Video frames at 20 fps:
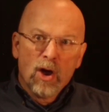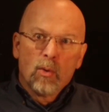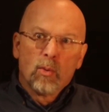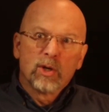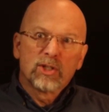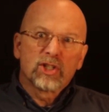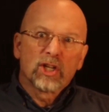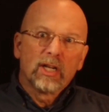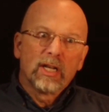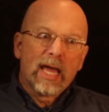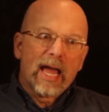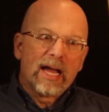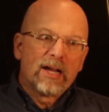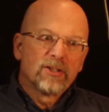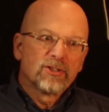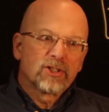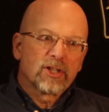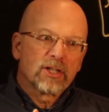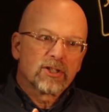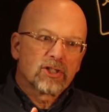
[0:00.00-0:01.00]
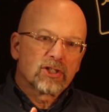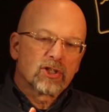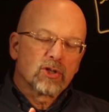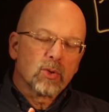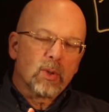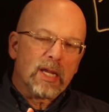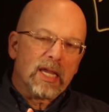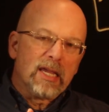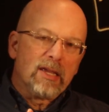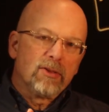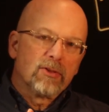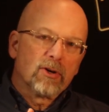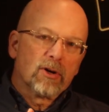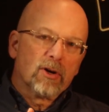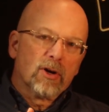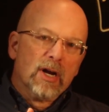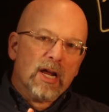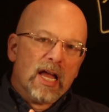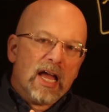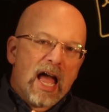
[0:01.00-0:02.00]
which allows us to
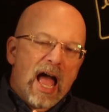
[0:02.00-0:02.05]
either